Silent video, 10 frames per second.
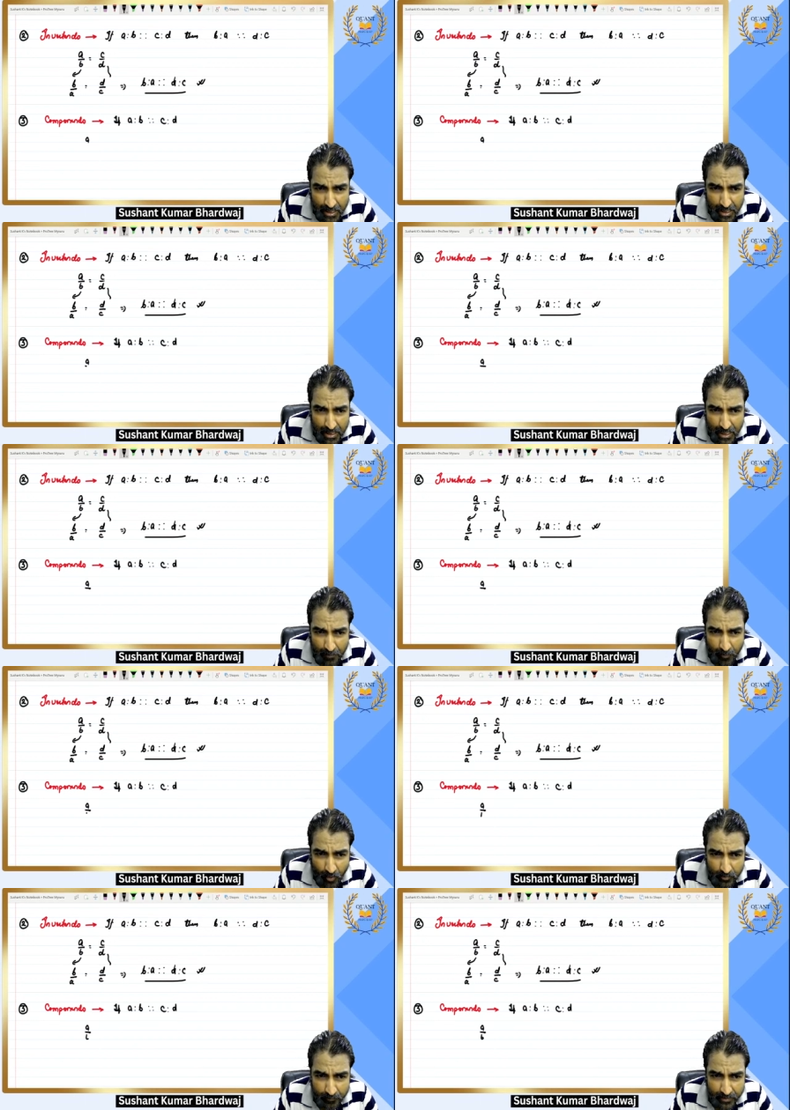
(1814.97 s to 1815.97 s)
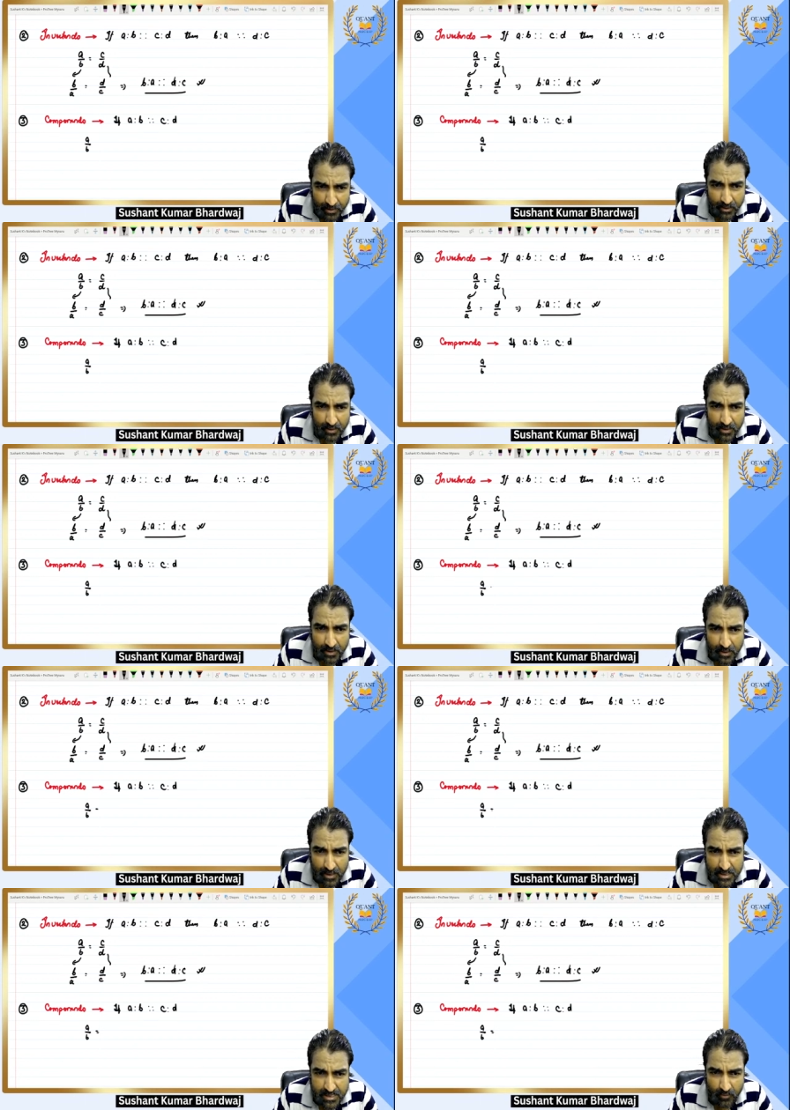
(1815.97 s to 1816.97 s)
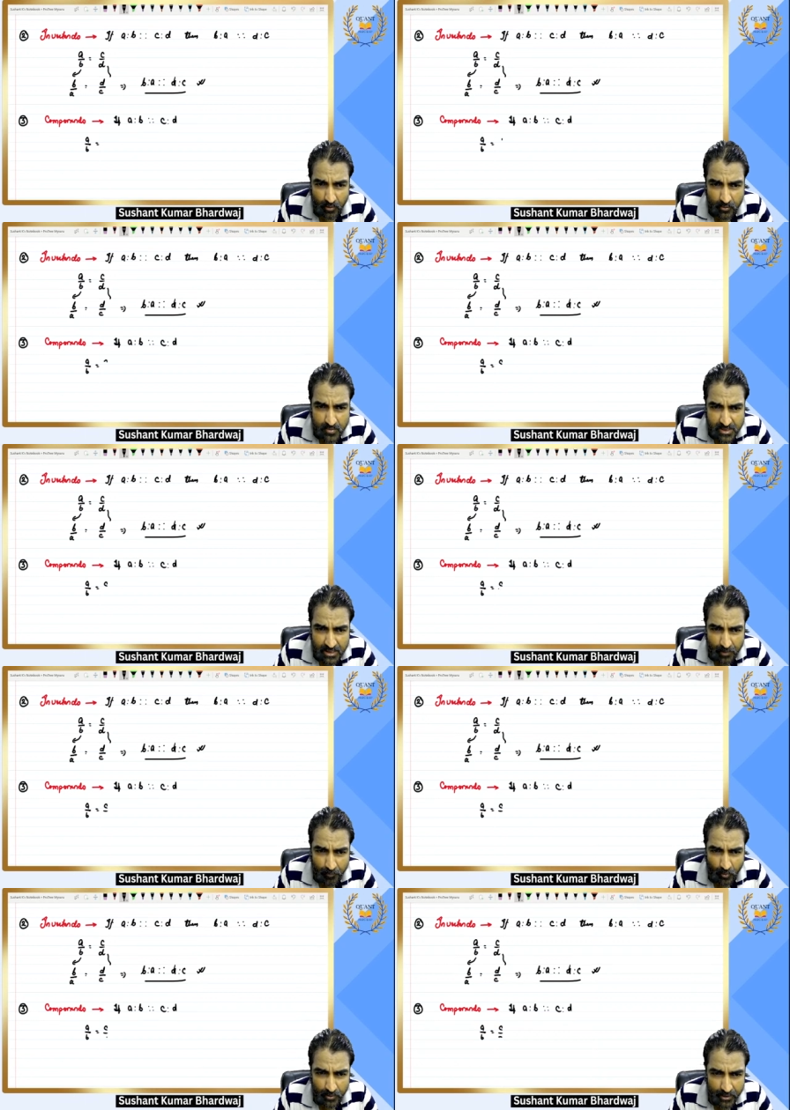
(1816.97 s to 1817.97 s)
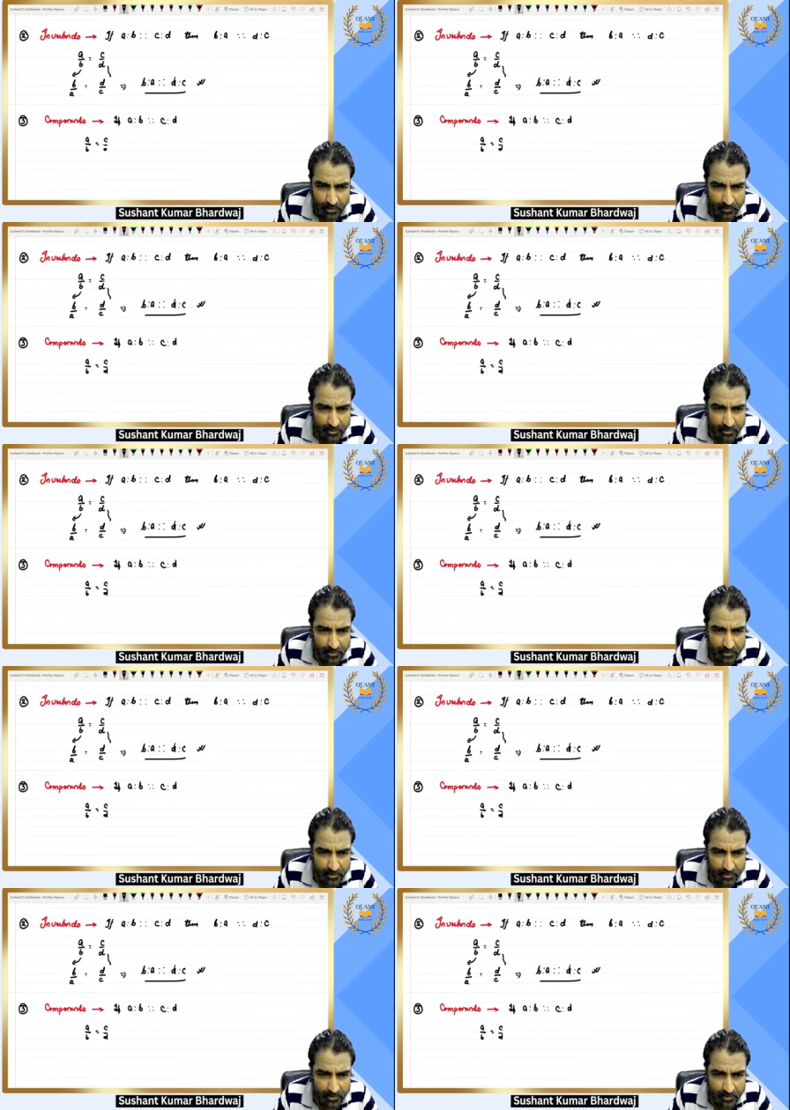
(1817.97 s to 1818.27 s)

A upon B is equal to C upon D.